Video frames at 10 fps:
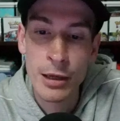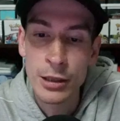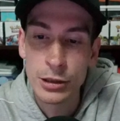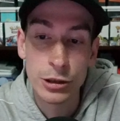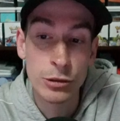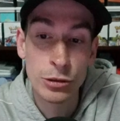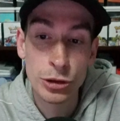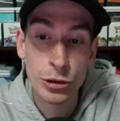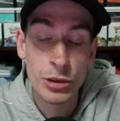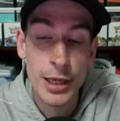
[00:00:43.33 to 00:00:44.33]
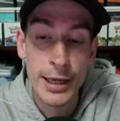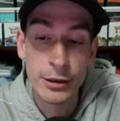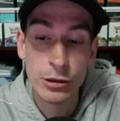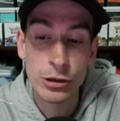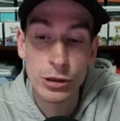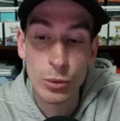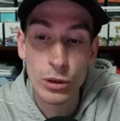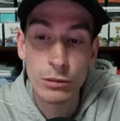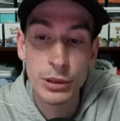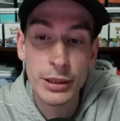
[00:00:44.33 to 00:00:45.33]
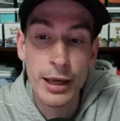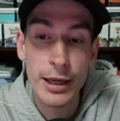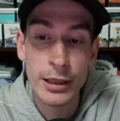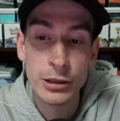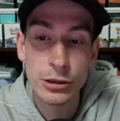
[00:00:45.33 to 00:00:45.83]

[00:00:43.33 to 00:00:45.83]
So those 2 attackers will be the ENS